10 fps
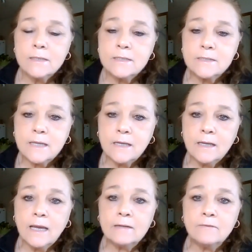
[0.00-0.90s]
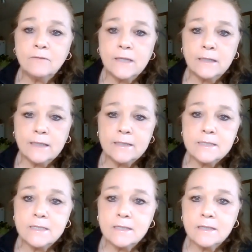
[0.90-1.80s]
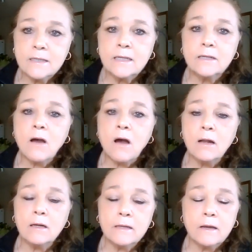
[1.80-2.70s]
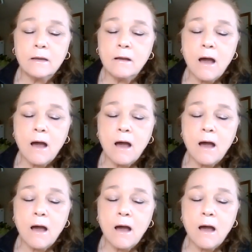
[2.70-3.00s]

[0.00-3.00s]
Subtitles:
See and feel it in all